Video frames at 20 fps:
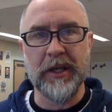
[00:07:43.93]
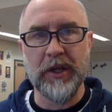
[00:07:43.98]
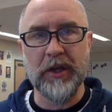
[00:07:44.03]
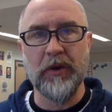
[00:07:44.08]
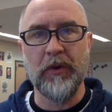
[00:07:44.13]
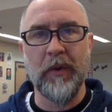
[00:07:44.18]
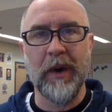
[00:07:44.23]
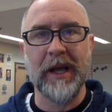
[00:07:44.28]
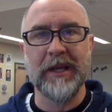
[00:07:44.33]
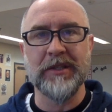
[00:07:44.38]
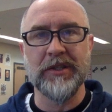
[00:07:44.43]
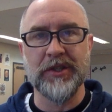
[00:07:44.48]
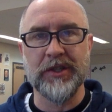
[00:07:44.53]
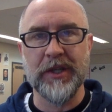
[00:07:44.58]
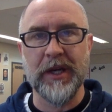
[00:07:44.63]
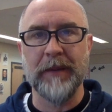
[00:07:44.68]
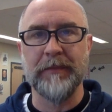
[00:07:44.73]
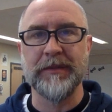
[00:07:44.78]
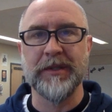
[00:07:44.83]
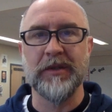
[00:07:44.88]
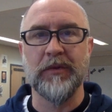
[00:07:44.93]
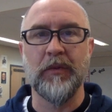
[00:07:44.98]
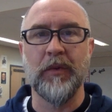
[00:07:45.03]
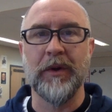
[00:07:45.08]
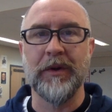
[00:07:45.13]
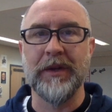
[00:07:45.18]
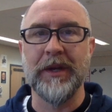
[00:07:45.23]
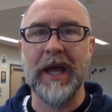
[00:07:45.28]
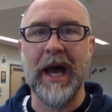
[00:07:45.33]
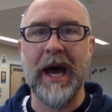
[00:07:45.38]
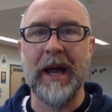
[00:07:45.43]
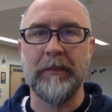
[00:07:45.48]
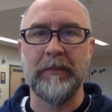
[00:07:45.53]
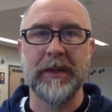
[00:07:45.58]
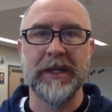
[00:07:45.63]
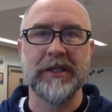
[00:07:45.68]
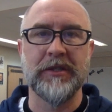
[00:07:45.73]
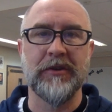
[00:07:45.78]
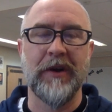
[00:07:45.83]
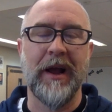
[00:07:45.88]
U.S. ships will not
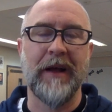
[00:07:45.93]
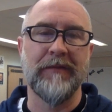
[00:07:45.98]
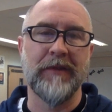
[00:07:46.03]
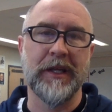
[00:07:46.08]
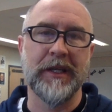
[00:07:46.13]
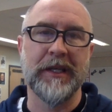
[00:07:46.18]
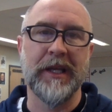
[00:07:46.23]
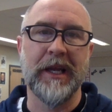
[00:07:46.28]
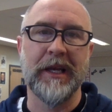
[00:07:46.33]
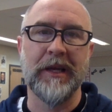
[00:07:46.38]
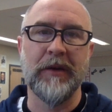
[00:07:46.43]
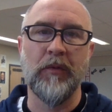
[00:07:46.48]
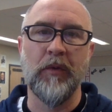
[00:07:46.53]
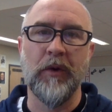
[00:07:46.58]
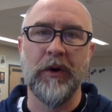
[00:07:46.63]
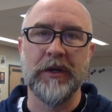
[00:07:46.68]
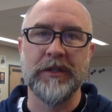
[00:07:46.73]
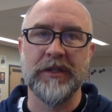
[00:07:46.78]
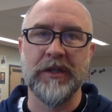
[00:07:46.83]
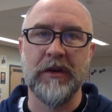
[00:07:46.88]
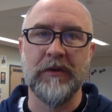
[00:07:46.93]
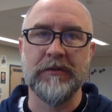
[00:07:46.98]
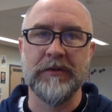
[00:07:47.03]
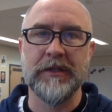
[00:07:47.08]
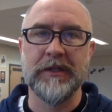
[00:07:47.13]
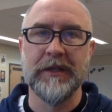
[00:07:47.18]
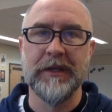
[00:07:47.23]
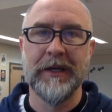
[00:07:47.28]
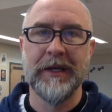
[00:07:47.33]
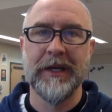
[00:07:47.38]
be traveling to any war zones.